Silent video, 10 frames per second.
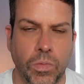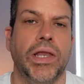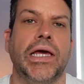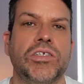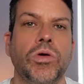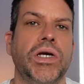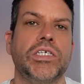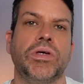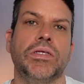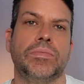Well, as
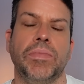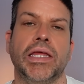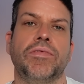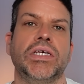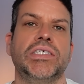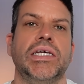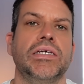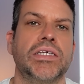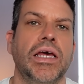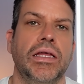always with many of these
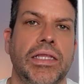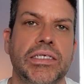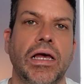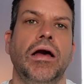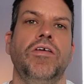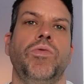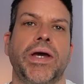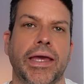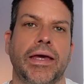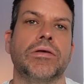things, there's a
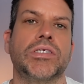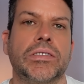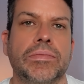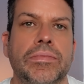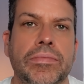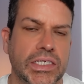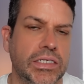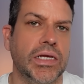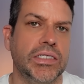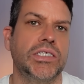halfway house.
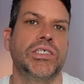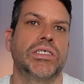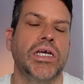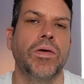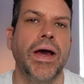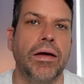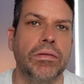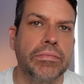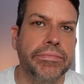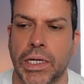It's nice to just go
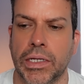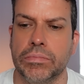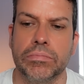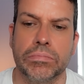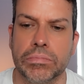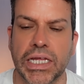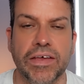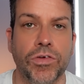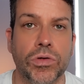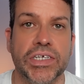out and
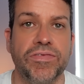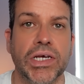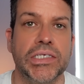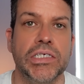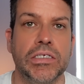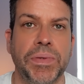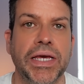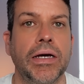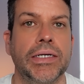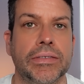leave your devices
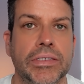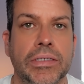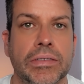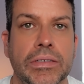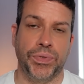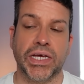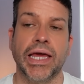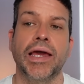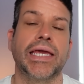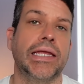behind. But
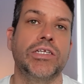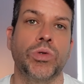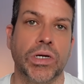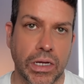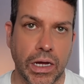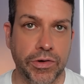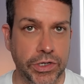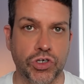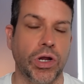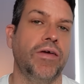can I get into a car
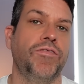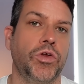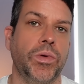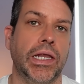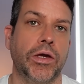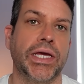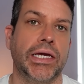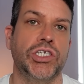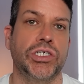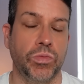and drive to a
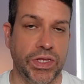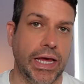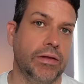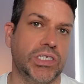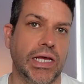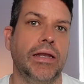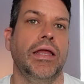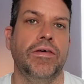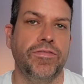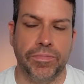location without
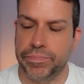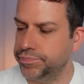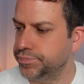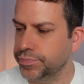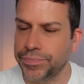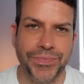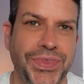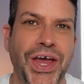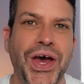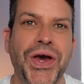sat-nav?
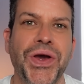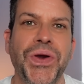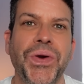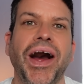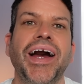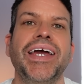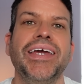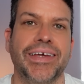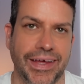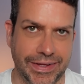No,
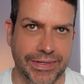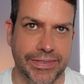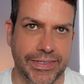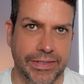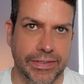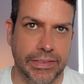I can't.